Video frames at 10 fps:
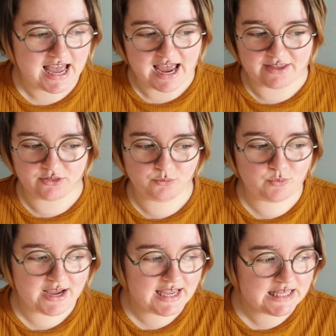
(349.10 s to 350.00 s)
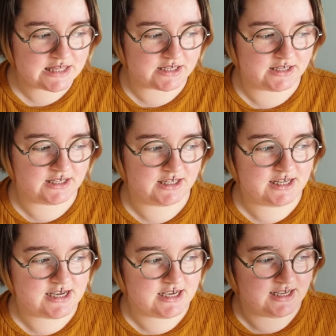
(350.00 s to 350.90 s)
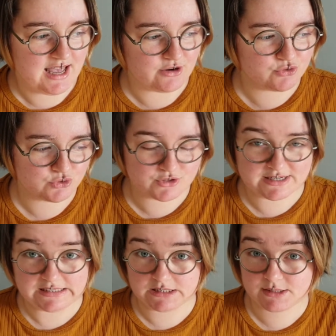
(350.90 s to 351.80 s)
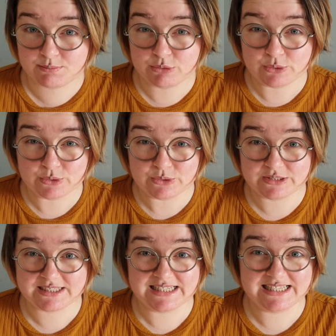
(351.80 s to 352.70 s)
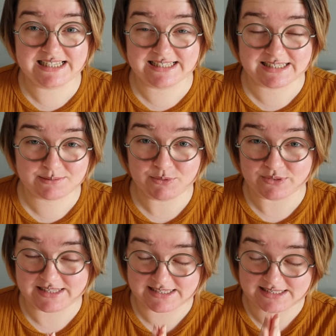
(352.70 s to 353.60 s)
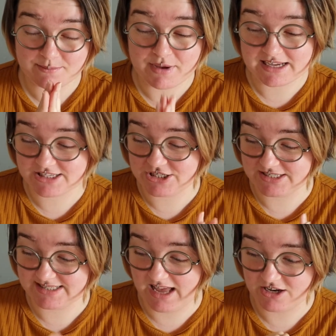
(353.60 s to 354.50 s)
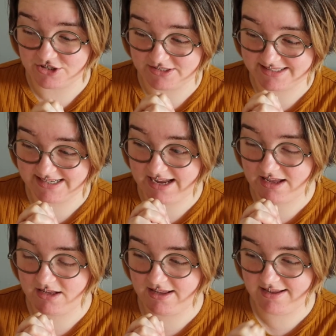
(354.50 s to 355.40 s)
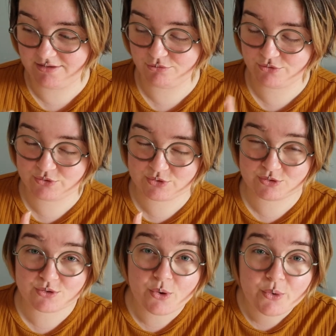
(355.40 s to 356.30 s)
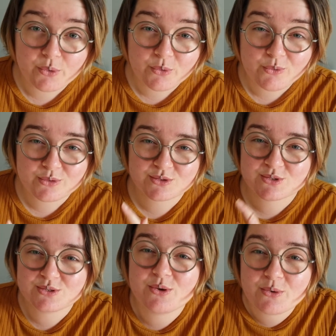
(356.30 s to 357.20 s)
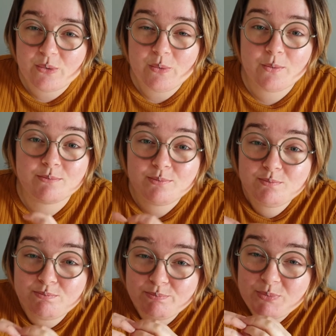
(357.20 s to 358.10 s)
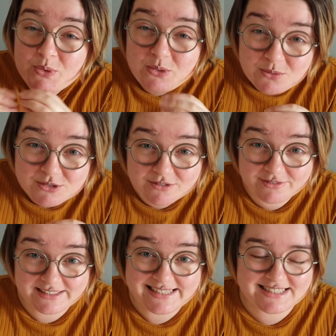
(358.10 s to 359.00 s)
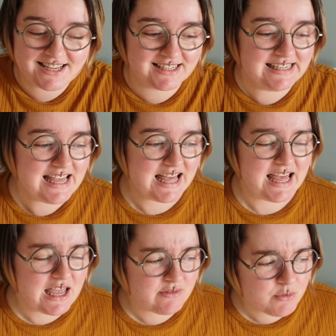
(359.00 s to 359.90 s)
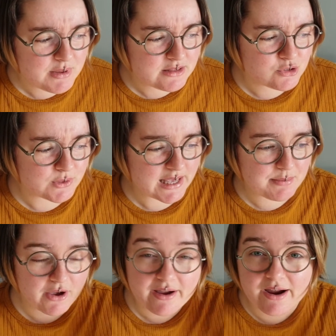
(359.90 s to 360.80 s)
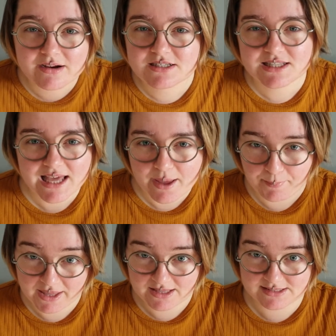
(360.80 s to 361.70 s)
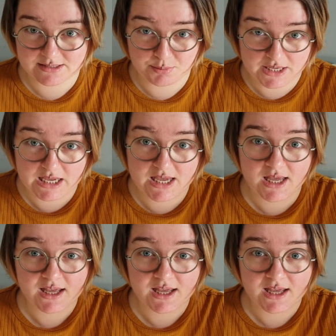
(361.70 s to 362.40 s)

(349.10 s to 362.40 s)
And the way that androgyny is explored, there's some passages that are just so beautifully done. Even when talking about a character that appears to be